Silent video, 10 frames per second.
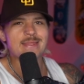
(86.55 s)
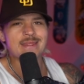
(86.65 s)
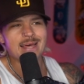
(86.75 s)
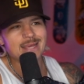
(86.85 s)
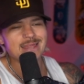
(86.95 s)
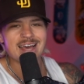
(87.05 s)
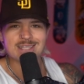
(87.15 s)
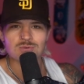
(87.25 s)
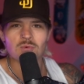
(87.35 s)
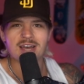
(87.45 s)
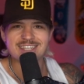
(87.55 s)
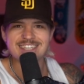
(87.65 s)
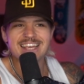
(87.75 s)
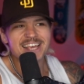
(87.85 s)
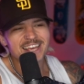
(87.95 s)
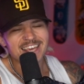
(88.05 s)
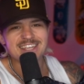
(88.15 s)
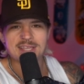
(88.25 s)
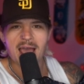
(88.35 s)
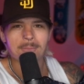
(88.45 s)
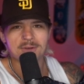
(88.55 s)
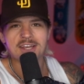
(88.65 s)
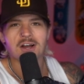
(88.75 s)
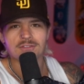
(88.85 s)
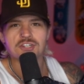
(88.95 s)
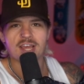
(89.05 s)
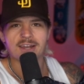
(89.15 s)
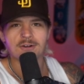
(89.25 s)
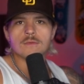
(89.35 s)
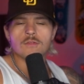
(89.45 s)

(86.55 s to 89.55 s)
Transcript: like that's what is happening on the channel.